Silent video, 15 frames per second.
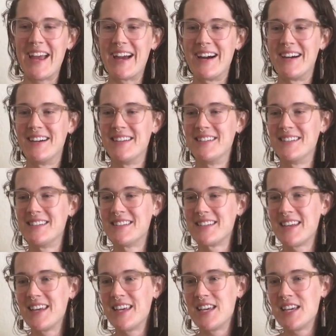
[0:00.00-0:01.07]
And
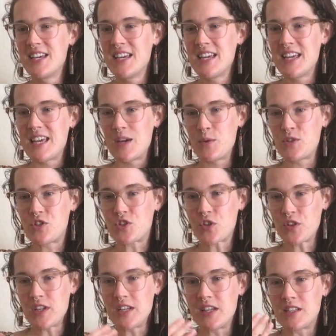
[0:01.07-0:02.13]
it was
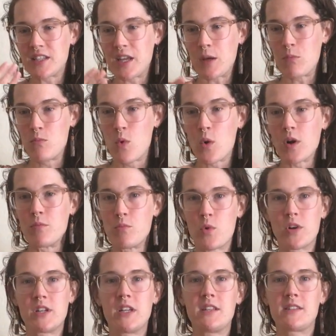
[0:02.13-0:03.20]
turning into like more and
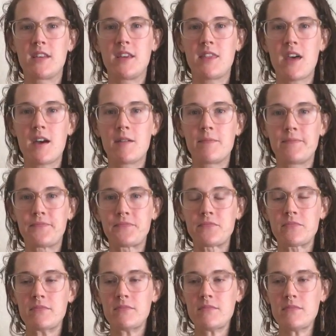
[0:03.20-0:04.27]
more days like that.
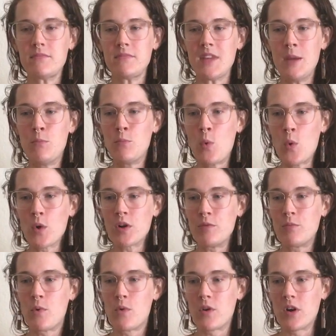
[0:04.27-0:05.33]
And
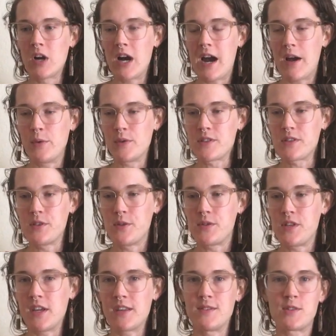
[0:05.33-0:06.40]
more I was
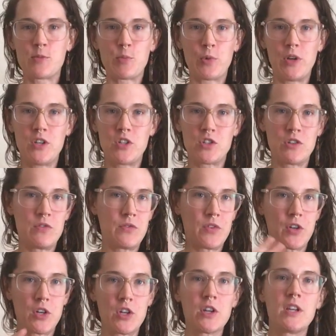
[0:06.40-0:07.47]
losing inspiration
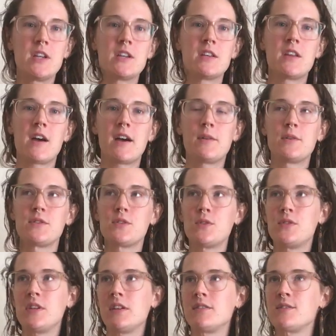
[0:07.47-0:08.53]
for cooking. I was
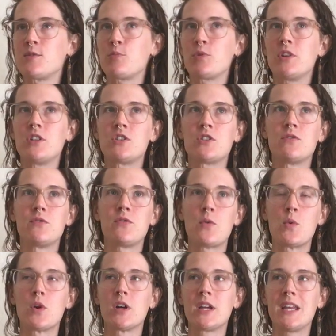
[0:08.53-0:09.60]
losing inspiration
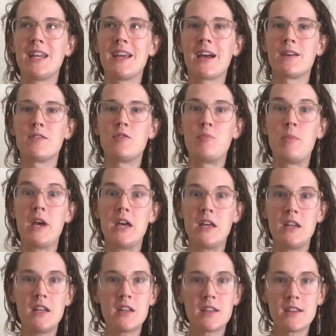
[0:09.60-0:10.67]
for getting out of
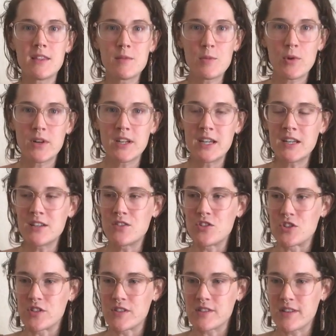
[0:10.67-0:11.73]
bed in the morning and
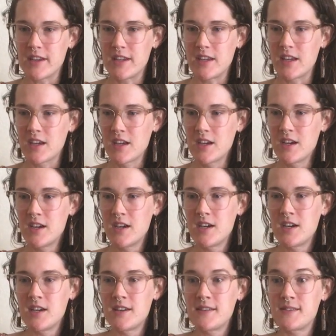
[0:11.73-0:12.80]
just like
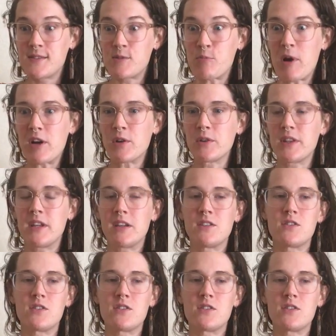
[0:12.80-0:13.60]
spiraling.